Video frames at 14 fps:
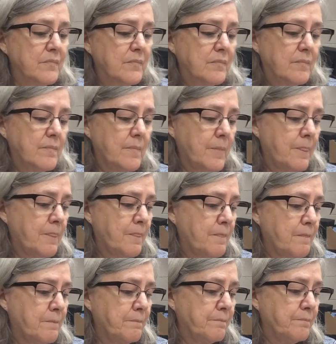
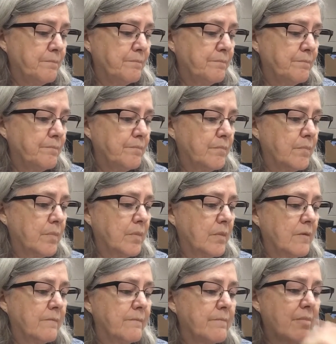
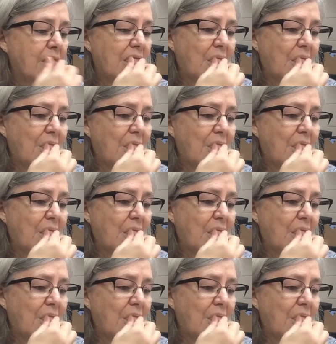No one is speaking in this clip.